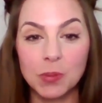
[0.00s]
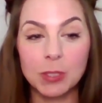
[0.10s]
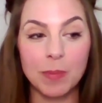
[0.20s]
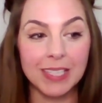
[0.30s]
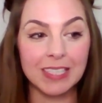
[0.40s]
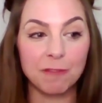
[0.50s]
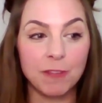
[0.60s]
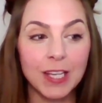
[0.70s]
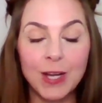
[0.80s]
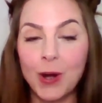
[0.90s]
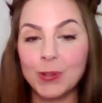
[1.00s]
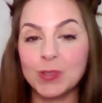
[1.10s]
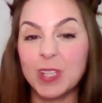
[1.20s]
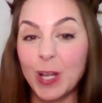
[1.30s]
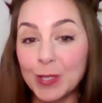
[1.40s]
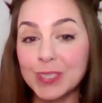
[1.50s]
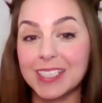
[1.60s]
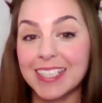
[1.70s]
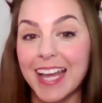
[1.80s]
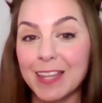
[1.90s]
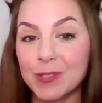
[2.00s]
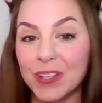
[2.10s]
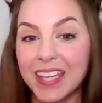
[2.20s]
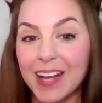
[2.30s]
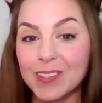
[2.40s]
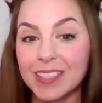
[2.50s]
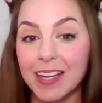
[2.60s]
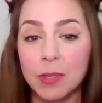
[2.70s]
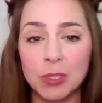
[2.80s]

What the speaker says: which makes the finger holes closer together on the outside,